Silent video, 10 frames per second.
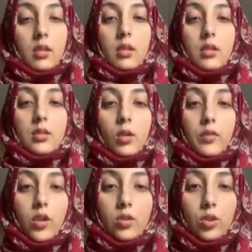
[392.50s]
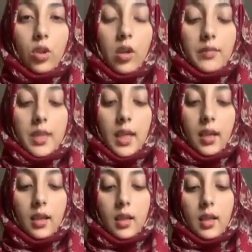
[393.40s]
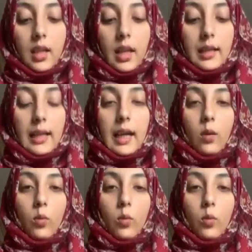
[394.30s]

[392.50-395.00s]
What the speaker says: So I've got two halves here, and now